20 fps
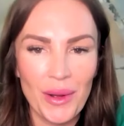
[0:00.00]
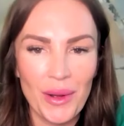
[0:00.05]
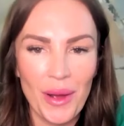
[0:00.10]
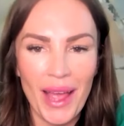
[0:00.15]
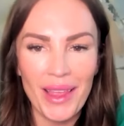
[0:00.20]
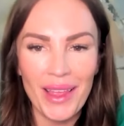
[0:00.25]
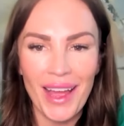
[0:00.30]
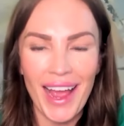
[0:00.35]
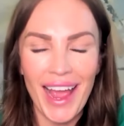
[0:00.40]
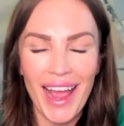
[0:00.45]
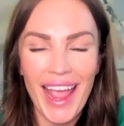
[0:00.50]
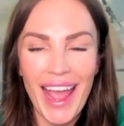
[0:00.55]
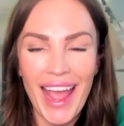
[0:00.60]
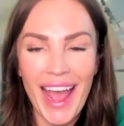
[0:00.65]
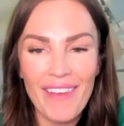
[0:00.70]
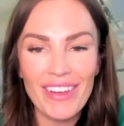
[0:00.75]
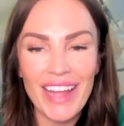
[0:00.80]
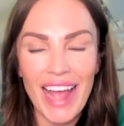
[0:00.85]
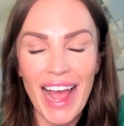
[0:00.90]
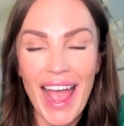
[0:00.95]
You know, I
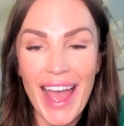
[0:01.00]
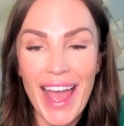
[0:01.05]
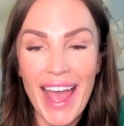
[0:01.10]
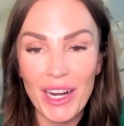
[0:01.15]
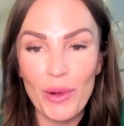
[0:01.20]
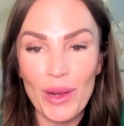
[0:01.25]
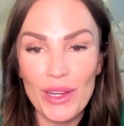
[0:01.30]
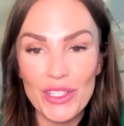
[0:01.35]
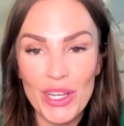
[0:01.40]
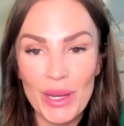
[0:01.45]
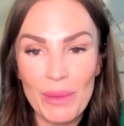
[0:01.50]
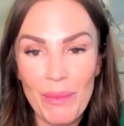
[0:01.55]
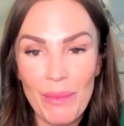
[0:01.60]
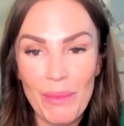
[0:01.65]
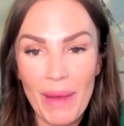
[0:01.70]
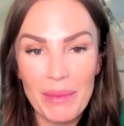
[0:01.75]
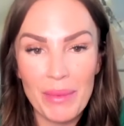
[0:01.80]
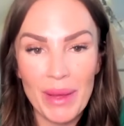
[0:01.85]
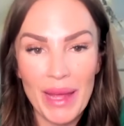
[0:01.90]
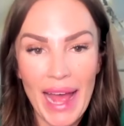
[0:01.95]
had a question in
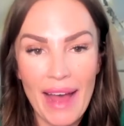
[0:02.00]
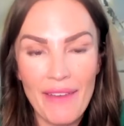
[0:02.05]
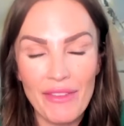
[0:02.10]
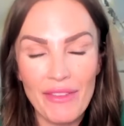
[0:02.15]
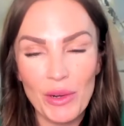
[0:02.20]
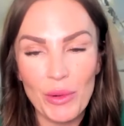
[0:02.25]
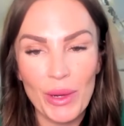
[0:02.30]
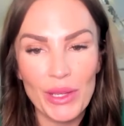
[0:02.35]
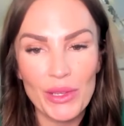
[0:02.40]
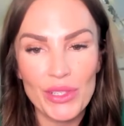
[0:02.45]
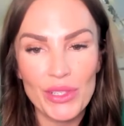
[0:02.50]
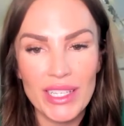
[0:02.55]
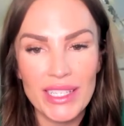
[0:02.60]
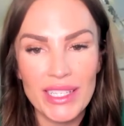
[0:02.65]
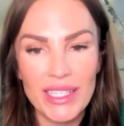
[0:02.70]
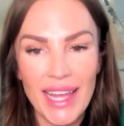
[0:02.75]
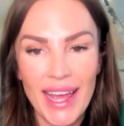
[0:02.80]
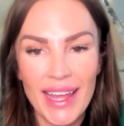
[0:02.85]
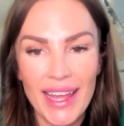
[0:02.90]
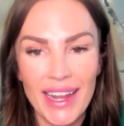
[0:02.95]
mind, but after what you
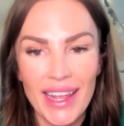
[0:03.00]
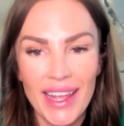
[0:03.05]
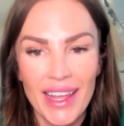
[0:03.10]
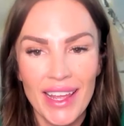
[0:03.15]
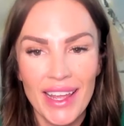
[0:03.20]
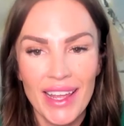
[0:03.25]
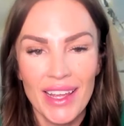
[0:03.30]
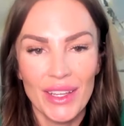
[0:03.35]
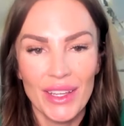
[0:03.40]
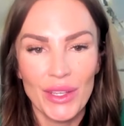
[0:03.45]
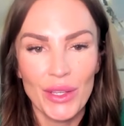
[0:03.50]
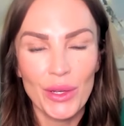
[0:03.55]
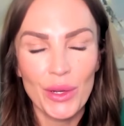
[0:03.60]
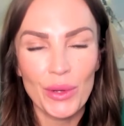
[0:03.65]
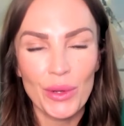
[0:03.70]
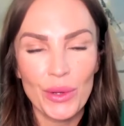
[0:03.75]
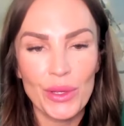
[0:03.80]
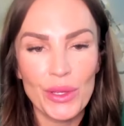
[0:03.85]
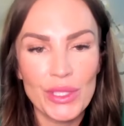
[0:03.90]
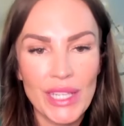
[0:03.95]
just said, you
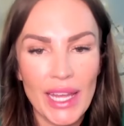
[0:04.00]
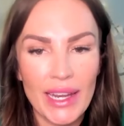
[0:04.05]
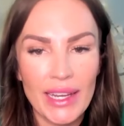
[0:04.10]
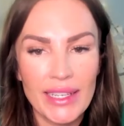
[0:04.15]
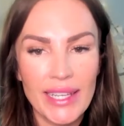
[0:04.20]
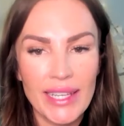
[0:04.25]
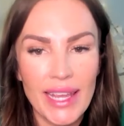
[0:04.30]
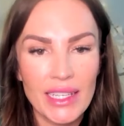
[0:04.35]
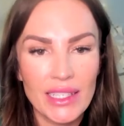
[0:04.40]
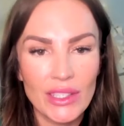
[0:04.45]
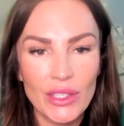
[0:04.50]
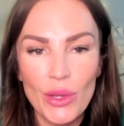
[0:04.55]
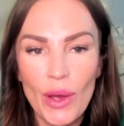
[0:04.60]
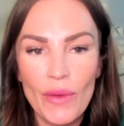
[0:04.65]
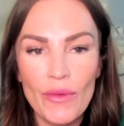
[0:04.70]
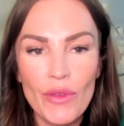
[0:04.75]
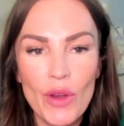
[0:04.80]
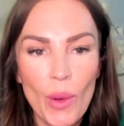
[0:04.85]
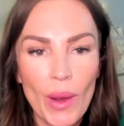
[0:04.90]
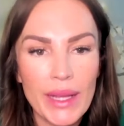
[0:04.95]
know, you said you
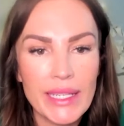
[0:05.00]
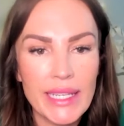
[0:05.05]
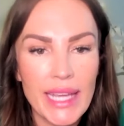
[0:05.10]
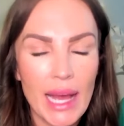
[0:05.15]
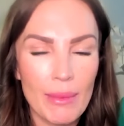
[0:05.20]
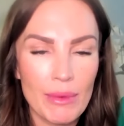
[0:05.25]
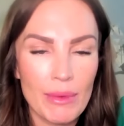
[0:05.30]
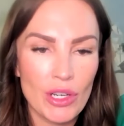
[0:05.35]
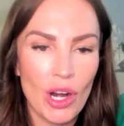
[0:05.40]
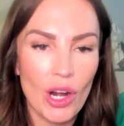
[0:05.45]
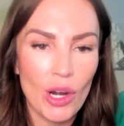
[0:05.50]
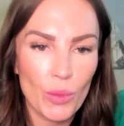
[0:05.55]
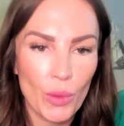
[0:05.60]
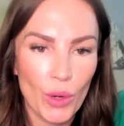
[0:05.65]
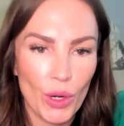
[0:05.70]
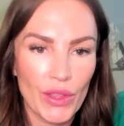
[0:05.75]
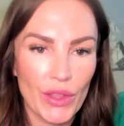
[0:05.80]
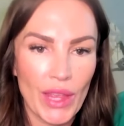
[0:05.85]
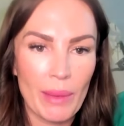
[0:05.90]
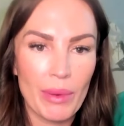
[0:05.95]
have no idea how much hard
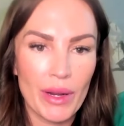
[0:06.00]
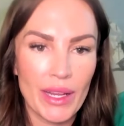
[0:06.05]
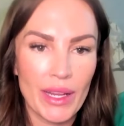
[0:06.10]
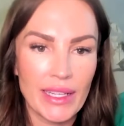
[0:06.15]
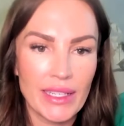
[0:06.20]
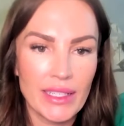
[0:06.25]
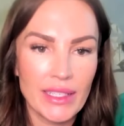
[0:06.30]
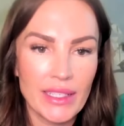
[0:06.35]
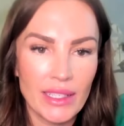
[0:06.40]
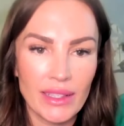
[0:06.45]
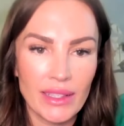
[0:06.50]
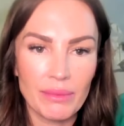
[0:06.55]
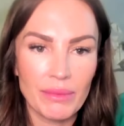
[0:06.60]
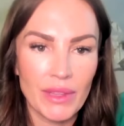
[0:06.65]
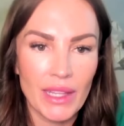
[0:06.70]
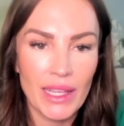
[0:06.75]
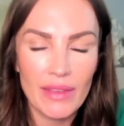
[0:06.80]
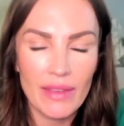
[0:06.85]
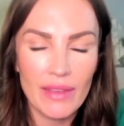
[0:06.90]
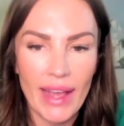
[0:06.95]
work they put in to
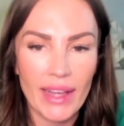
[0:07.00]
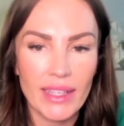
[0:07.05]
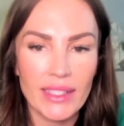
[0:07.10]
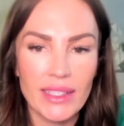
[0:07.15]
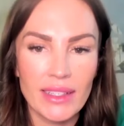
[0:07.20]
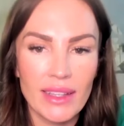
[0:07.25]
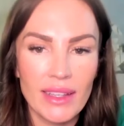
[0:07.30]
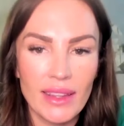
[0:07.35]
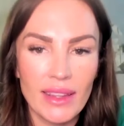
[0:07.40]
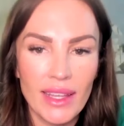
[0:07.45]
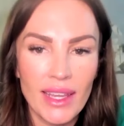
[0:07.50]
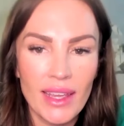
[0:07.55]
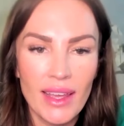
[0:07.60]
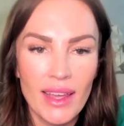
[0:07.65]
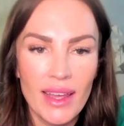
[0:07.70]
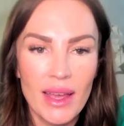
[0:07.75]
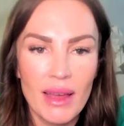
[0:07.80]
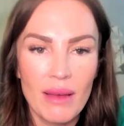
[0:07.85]
live excellently.